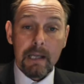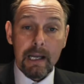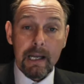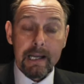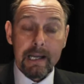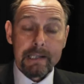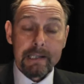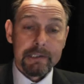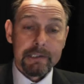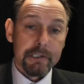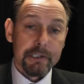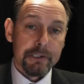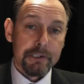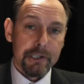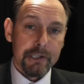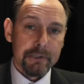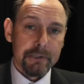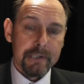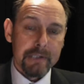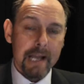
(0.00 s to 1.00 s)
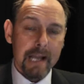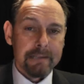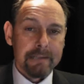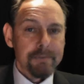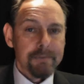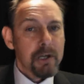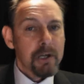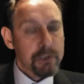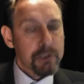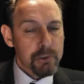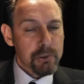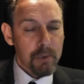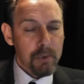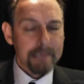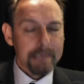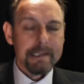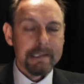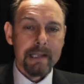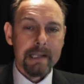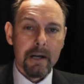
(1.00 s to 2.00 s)
It's Tuesday,
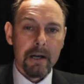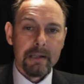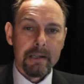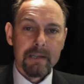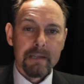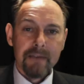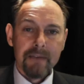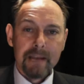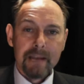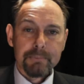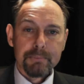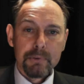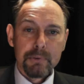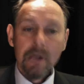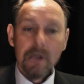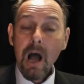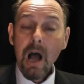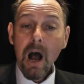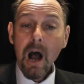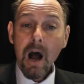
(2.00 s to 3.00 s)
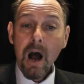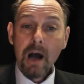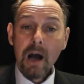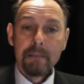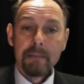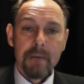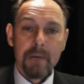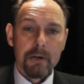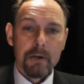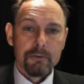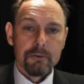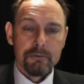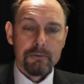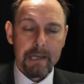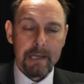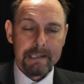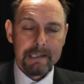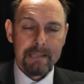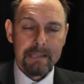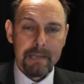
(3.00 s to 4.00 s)
29th of April. I'm
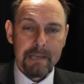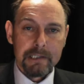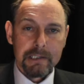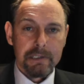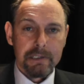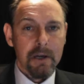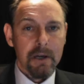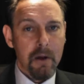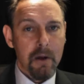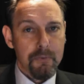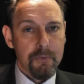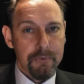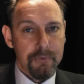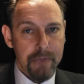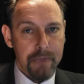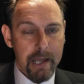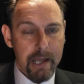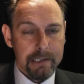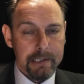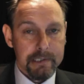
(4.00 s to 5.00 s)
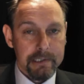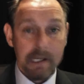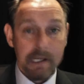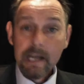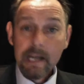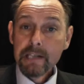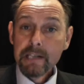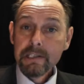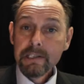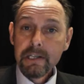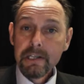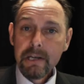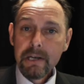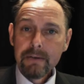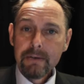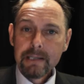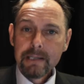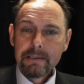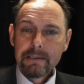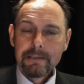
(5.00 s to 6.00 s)
Rick Timmis, and this is
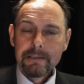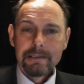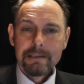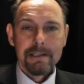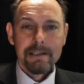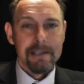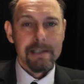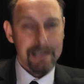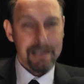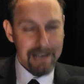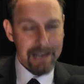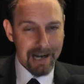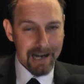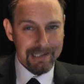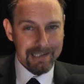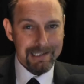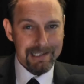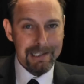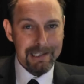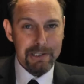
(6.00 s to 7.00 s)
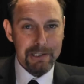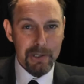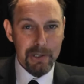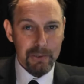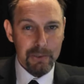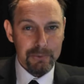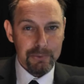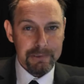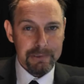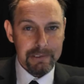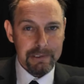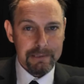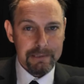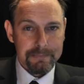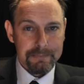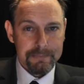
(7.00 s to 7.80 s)
ThEUnit Nightly News.